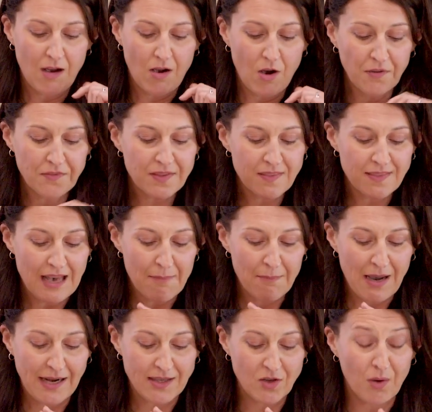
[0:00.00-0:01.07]
Often that
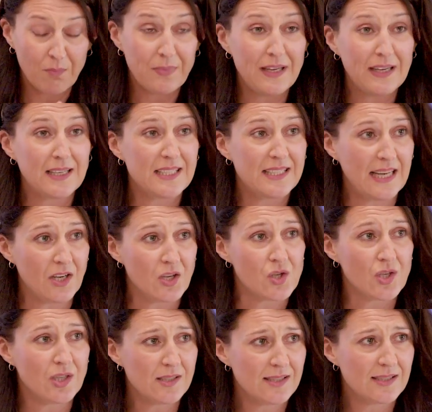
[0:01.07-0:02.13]
might not be
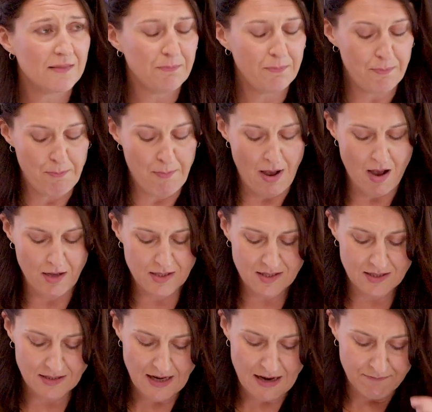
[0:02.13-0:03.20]
contentious,
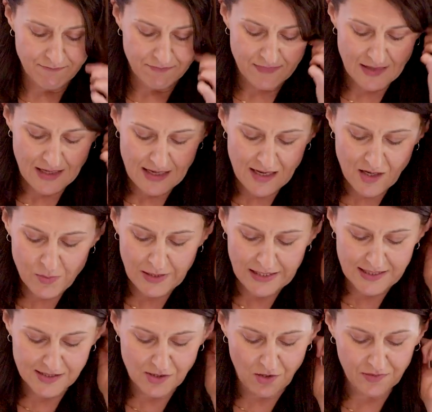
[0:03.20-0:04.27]
but
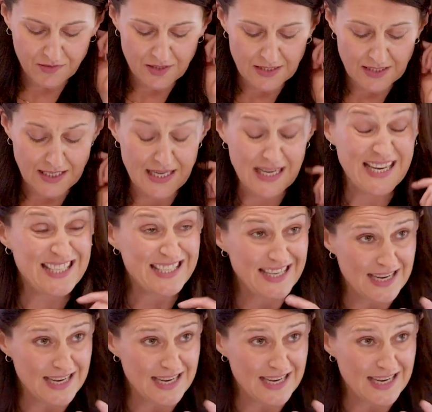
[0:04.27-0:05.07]
equally as often it